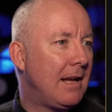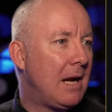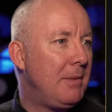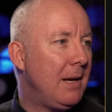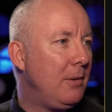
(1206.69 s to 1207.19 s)

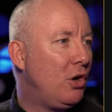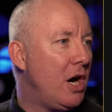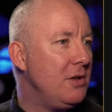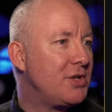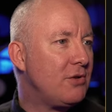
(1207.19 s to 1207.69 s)
How many we
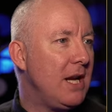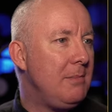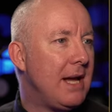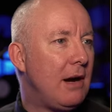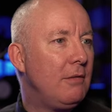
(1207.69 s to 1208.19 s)
got in the
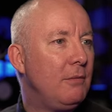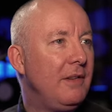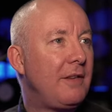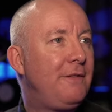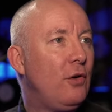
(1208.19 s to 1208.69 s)
stream now?
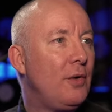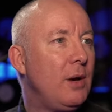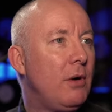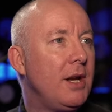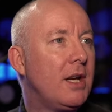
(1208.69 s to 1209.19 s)
We've had
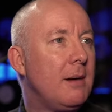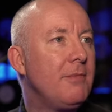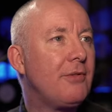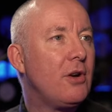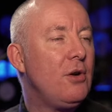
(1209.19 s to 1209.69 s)
41
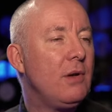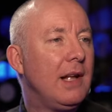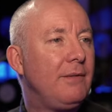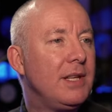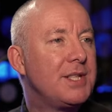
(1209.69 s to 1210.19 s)
come through.
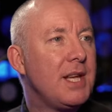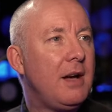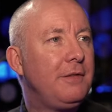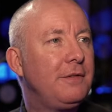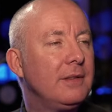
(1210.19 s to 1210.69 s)
Lovely
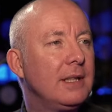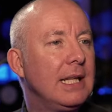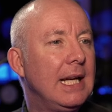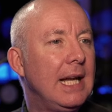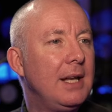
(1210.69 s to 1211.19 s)
stuff.
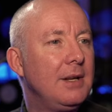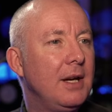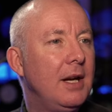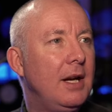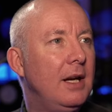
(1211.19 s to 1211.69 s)

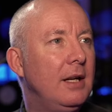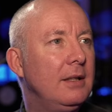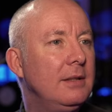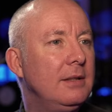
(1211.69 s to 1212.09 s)
And uh,